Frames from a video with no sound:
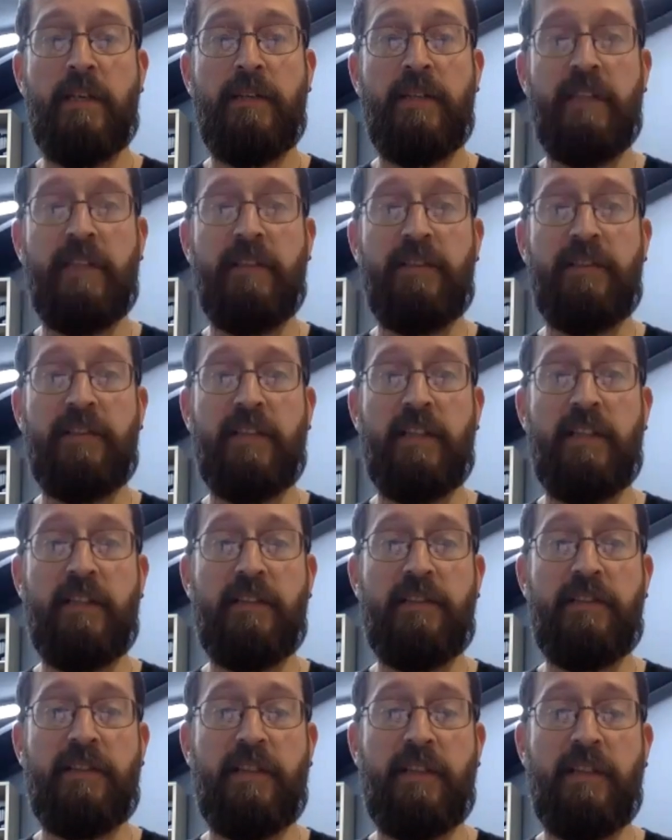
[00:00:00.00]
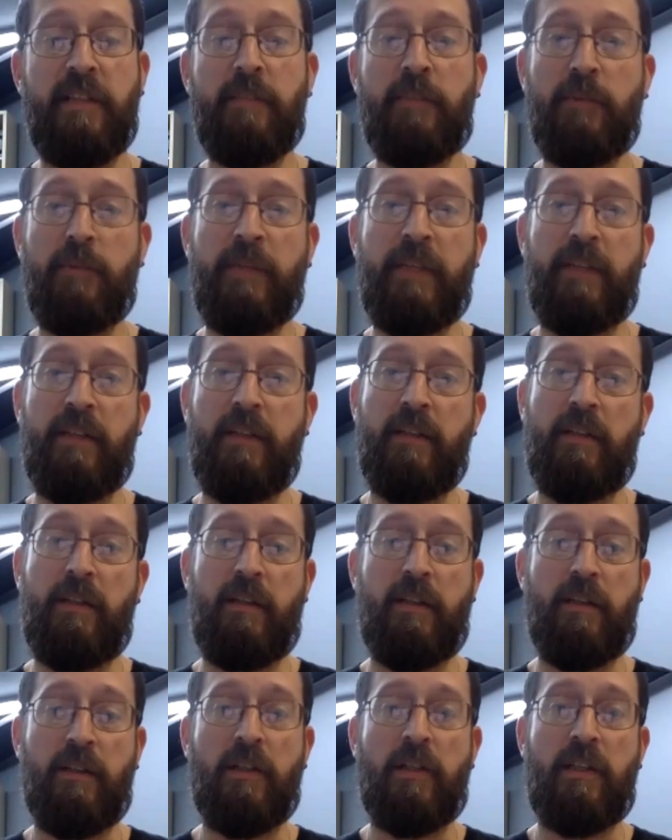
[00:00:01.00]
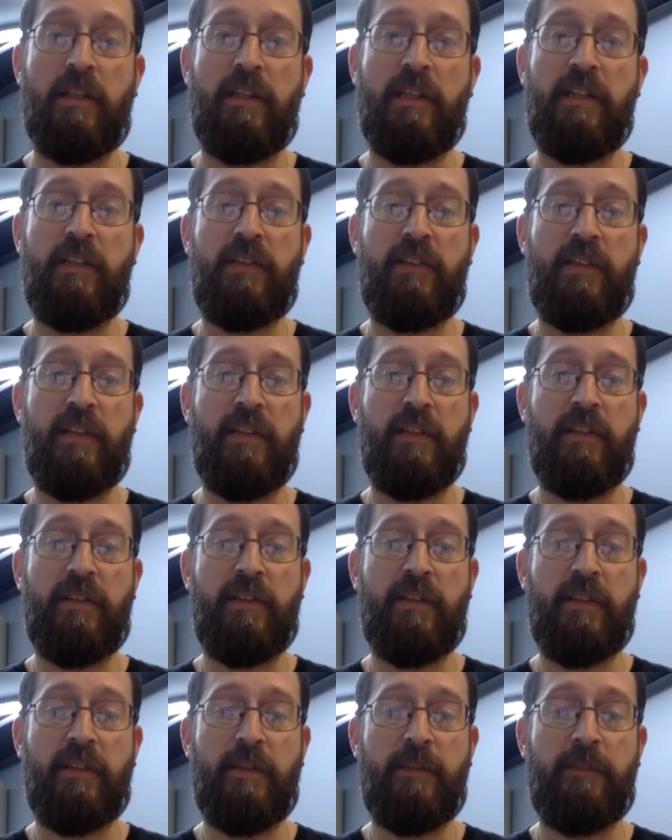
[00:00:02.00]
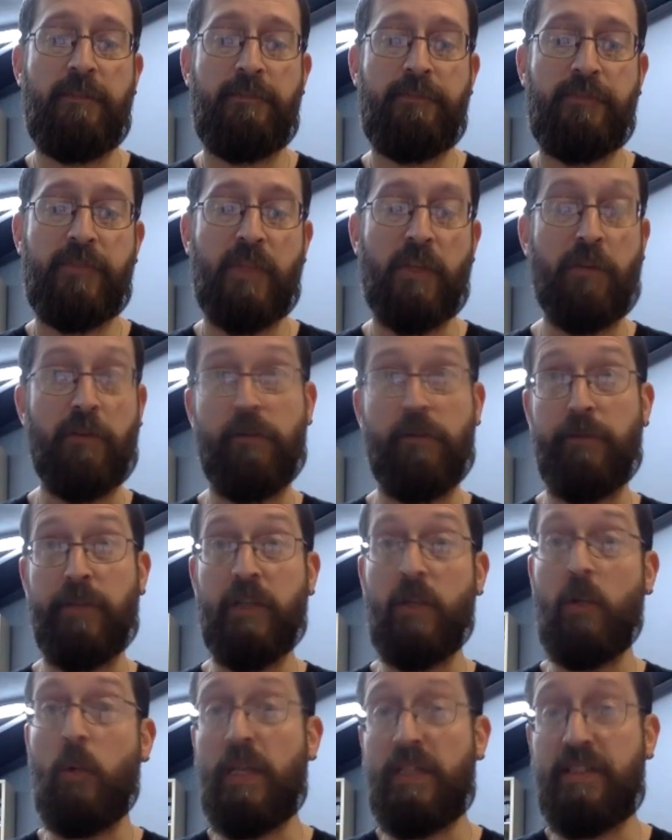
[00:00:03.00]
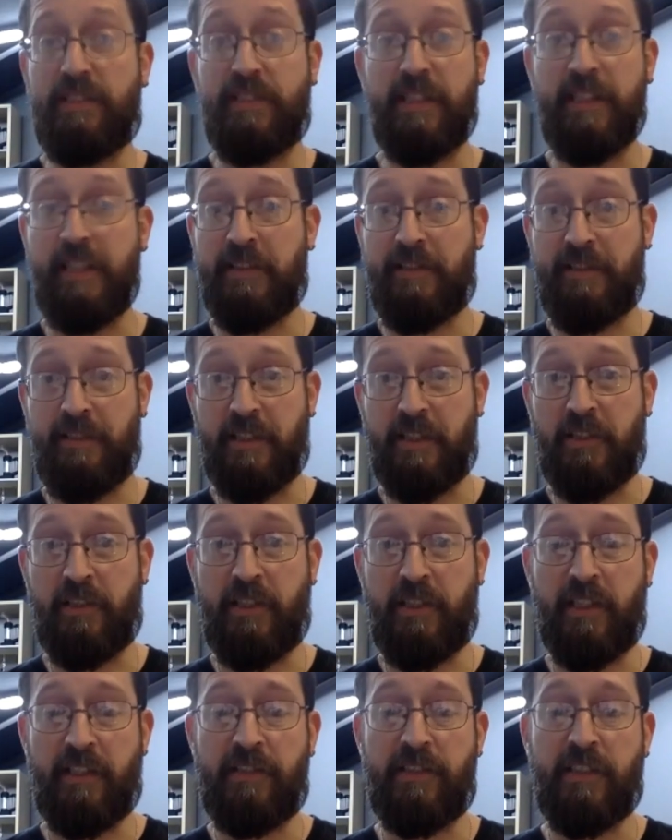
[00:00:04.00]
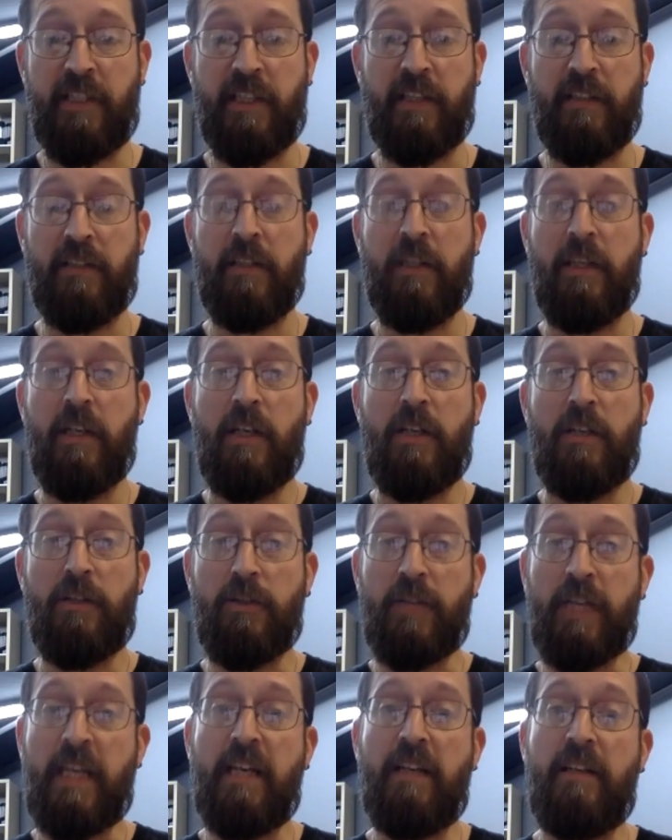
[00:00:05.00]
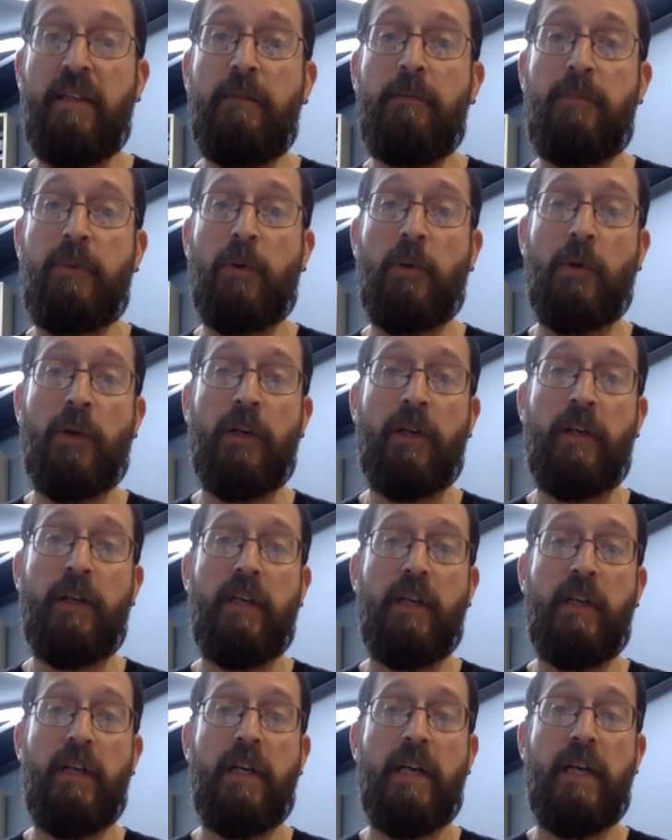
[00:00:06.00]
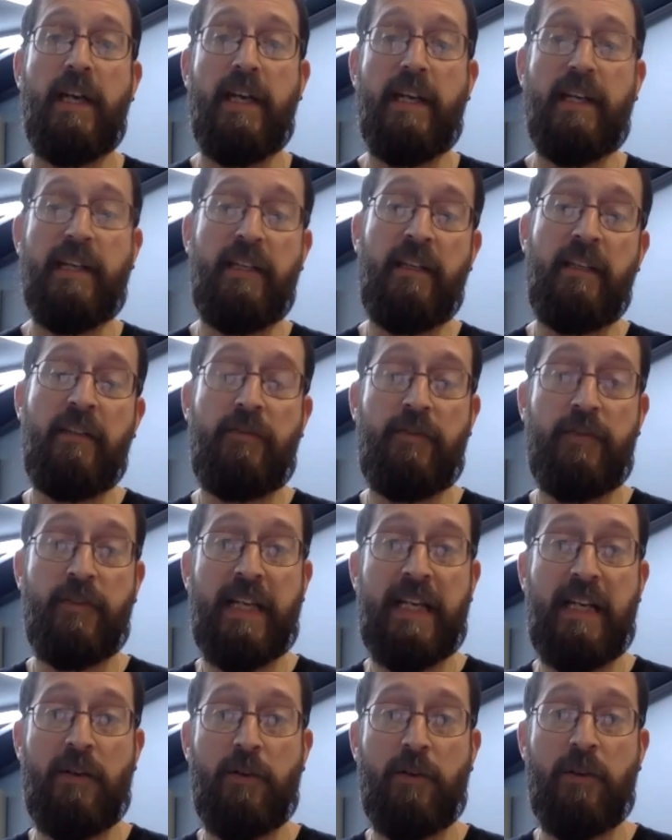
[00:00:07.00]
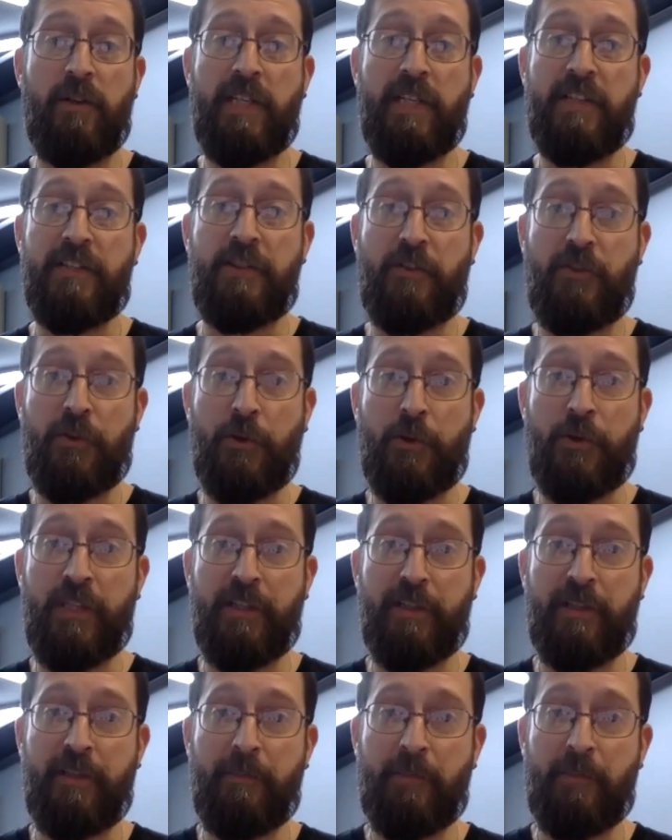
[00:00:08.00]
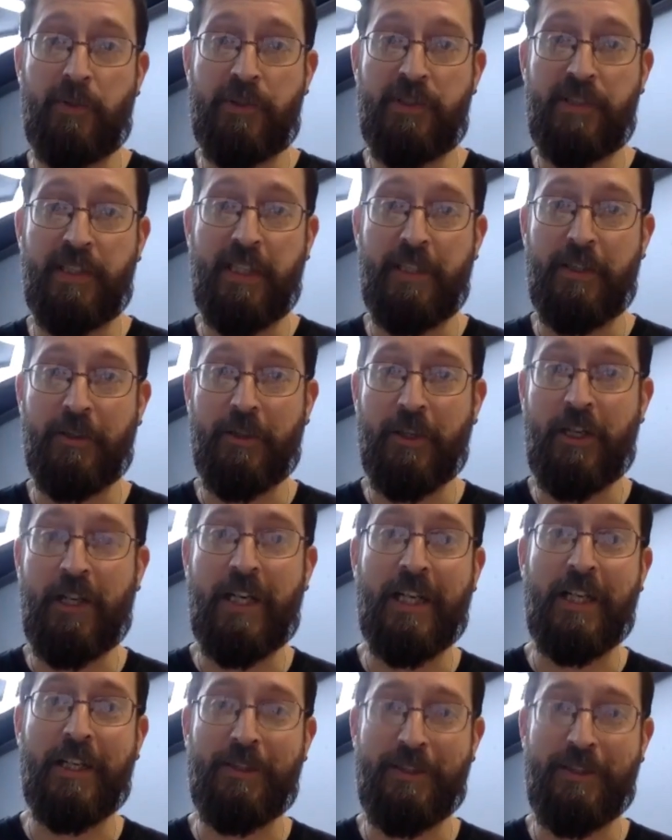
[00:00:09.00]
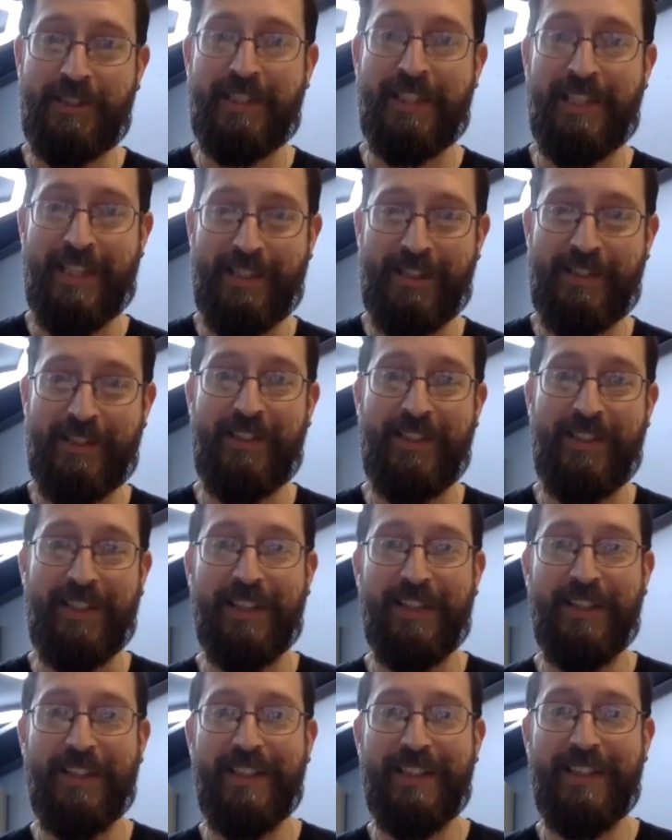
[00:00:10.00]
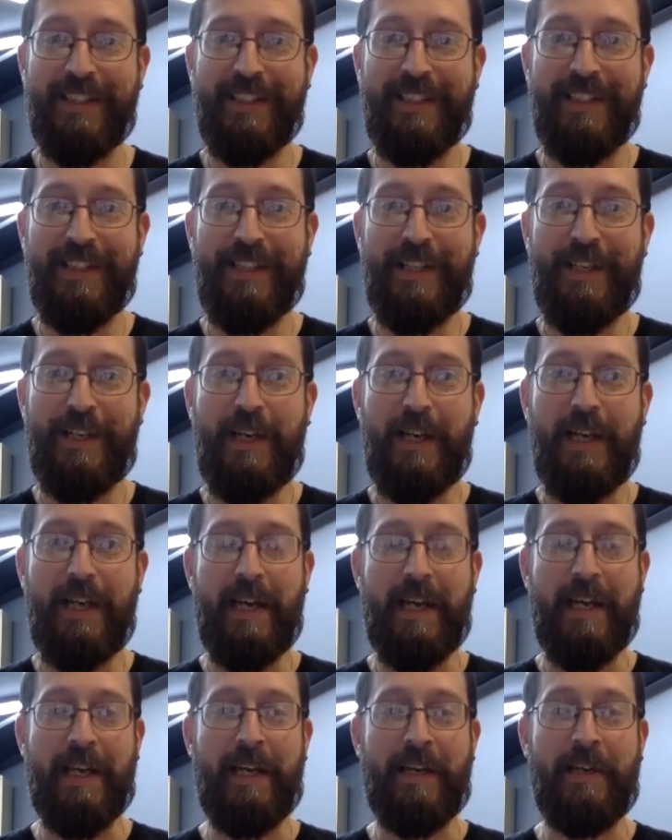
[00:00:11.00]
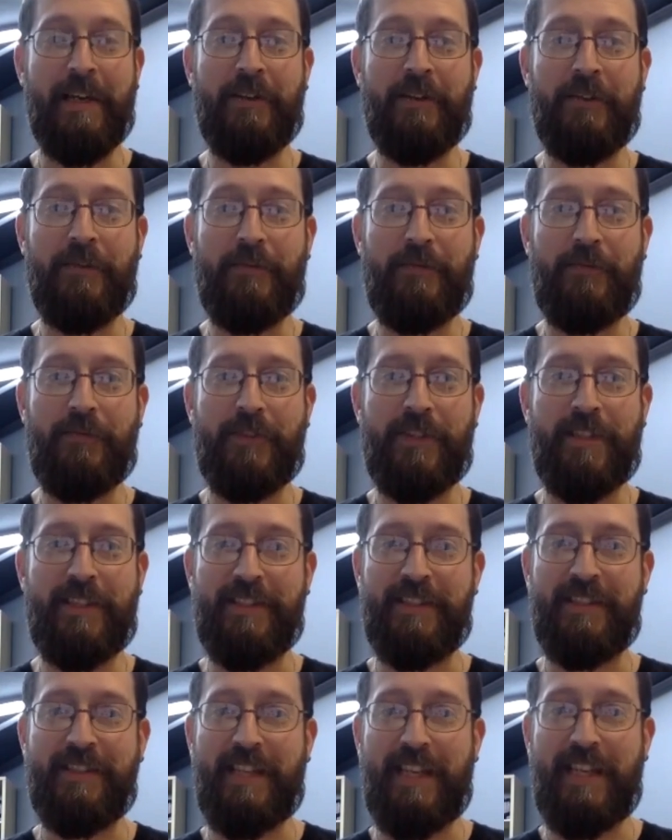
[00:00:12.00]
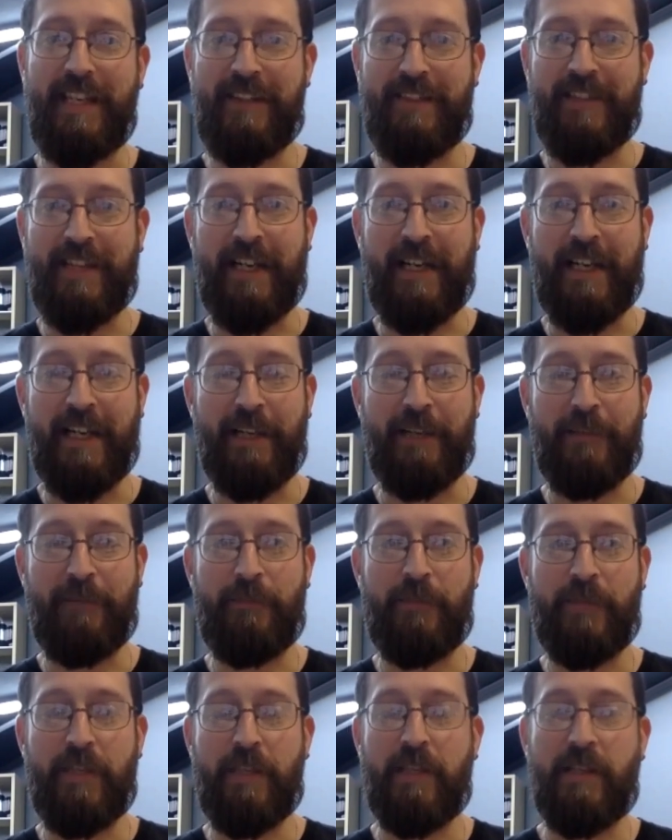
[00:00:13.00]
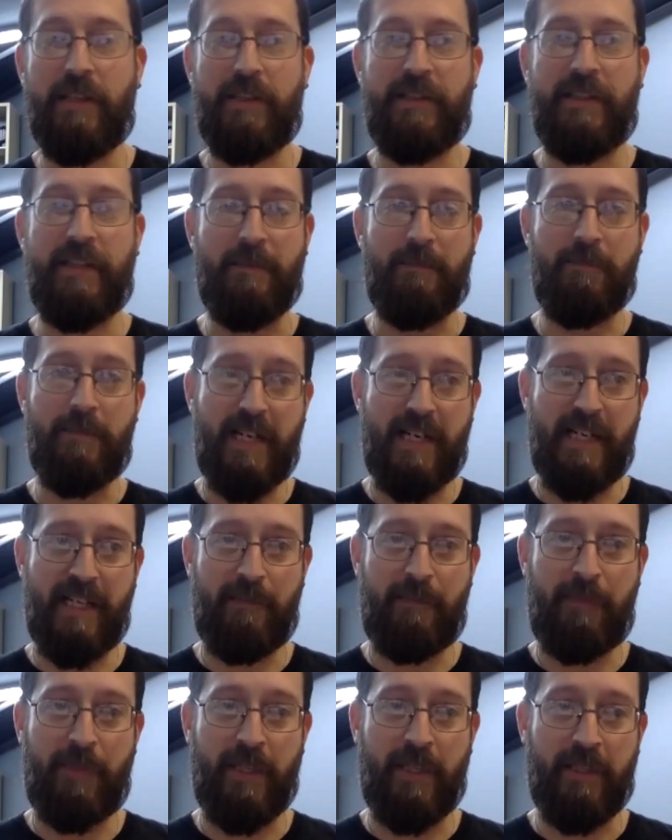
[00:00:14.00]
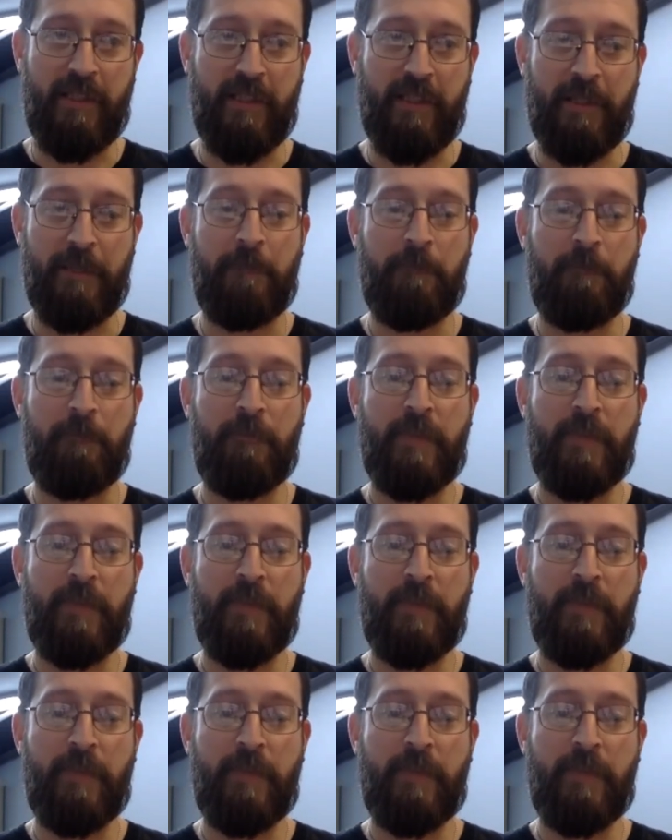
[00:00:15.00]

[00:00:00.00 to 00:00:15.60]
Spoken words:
they decided to implement a law that says, or a request, I guess, at a clinic saying you can't import any flower that's 30% or higher in THC. And to say that, in my opinion,